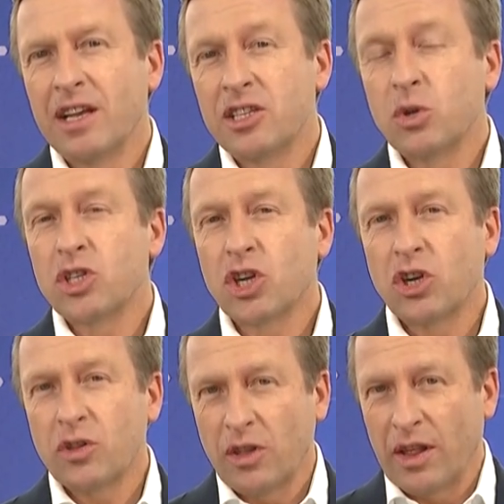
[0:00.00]
So it's
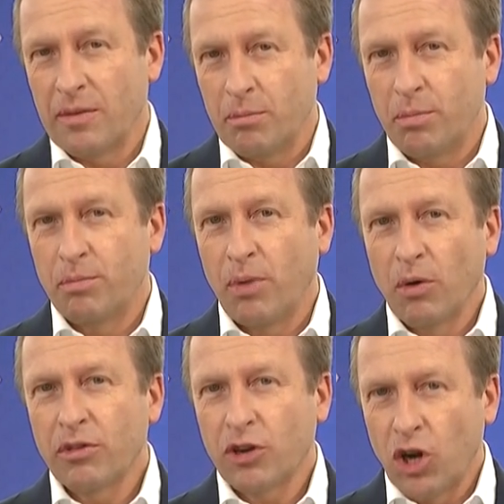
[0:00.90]

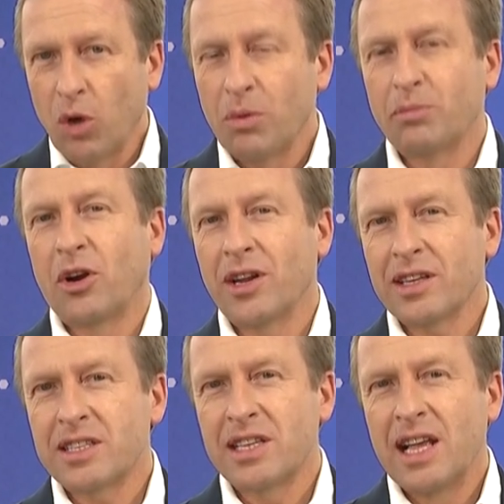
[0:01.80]
both global
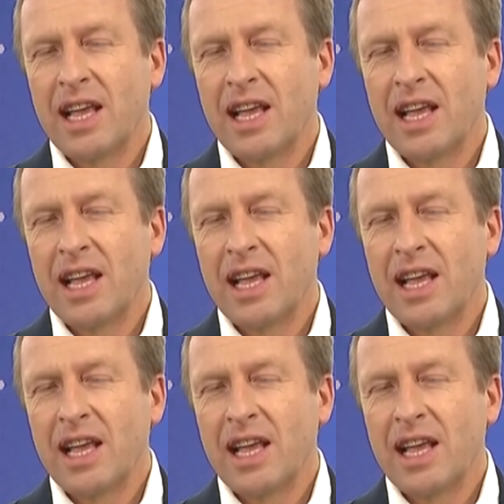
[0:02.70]
products,